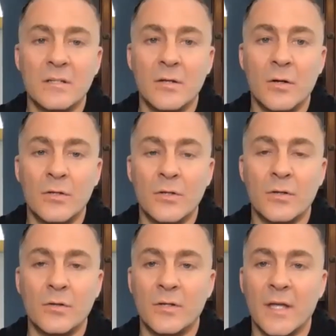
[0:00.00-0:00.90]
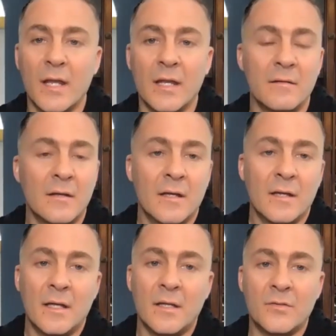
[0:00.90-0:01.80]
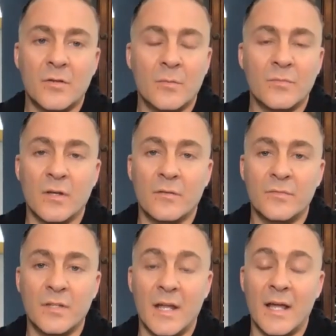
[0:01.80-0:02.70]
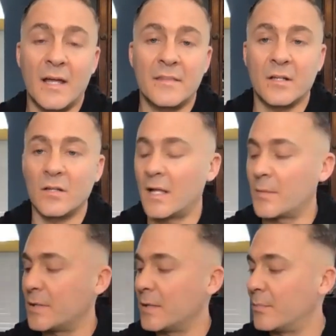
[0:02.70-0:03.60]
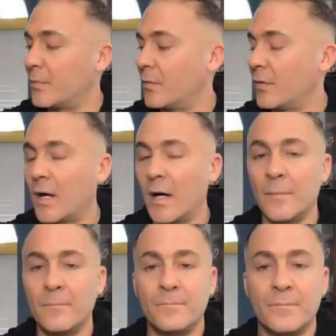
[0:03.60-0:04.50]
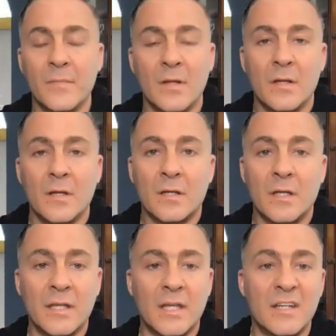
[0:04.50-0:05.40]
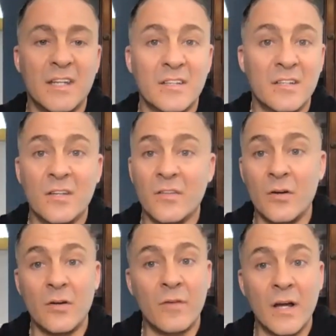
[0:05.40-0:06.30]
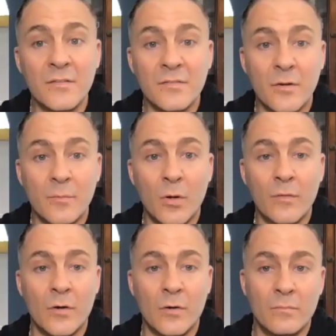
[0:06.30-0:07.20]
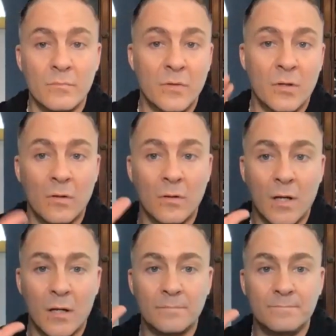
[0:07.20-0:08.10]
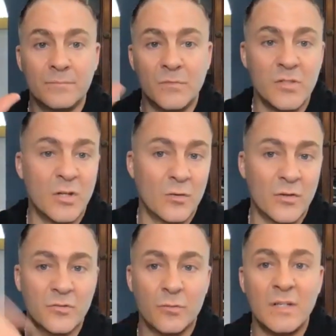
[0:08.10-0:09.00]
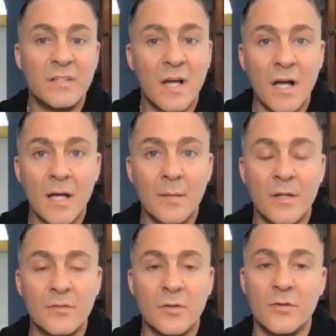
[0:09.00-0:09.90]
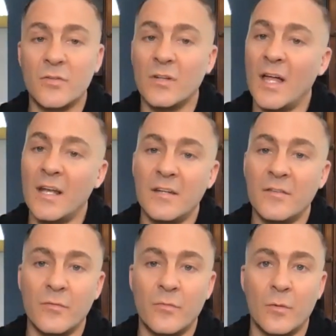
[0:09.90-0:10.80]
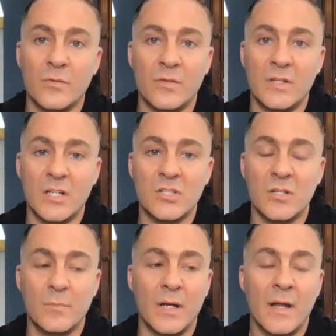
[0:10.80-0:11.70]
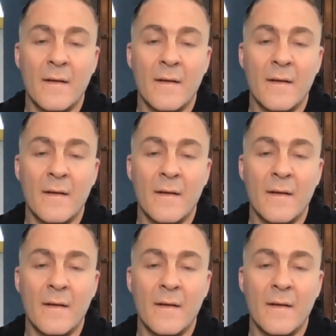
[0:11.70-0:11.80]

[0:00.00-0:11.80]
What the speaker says: you can look at it in terms of today. I think a lot of people can get addicted to their device, their little, the screen time. And so there's a lot of different forms of addiction, but